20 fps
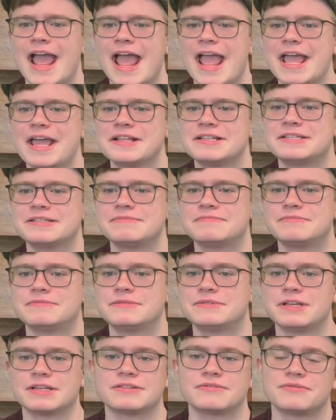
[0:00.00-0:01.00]
It
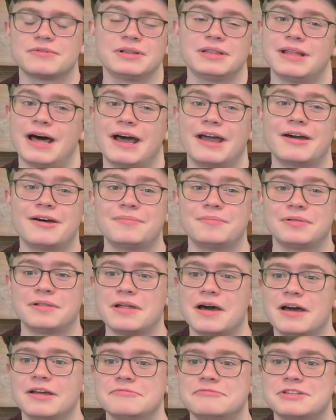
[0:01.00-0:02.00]
doesn't rely on
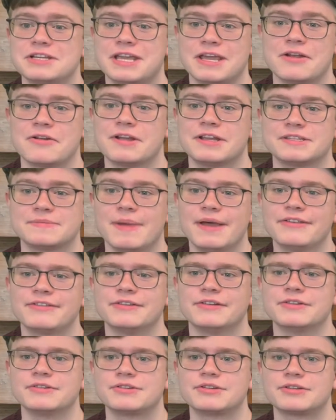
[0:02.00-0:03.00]
plot to carry its
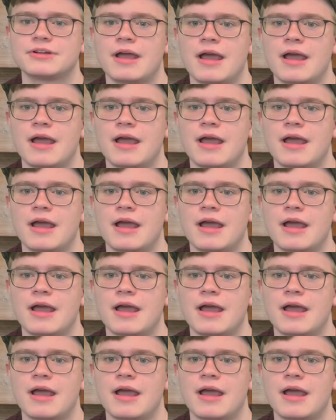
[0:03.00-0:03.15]
message.